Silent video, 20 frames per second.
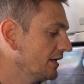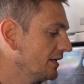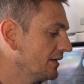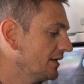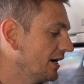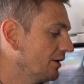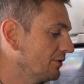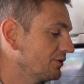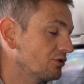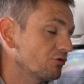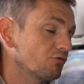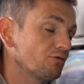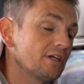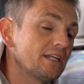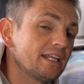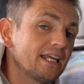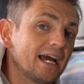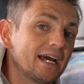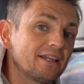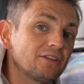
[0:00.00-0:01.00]
Now it's a
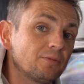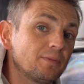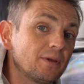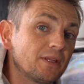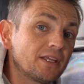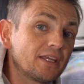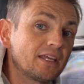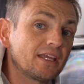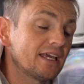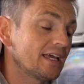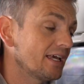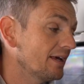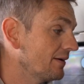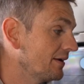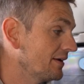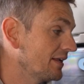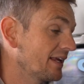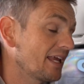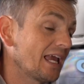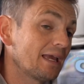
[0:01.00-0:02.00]
really handy bit of kit,
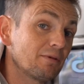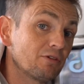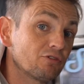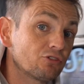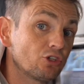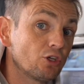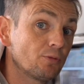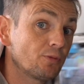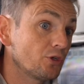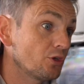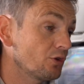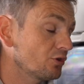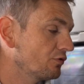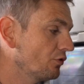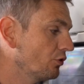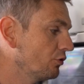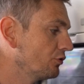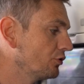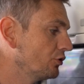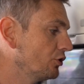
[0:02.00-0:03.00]
and it came in super
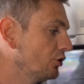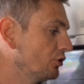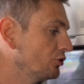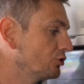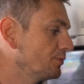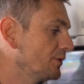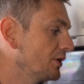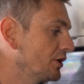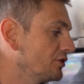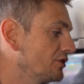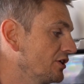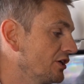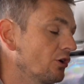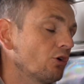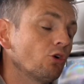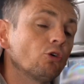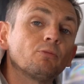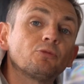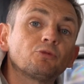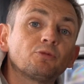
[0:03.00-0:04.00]
useful for us because it
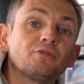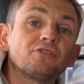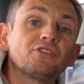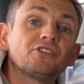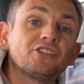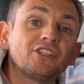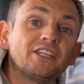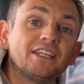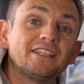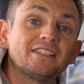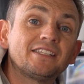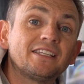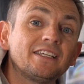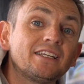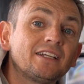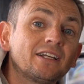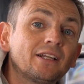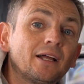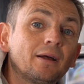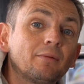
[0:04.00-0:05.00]
comes with C T
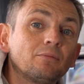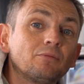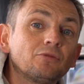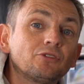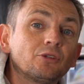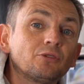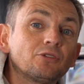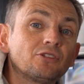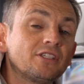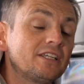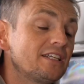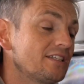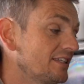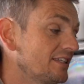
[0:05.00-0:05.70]
clamps. So C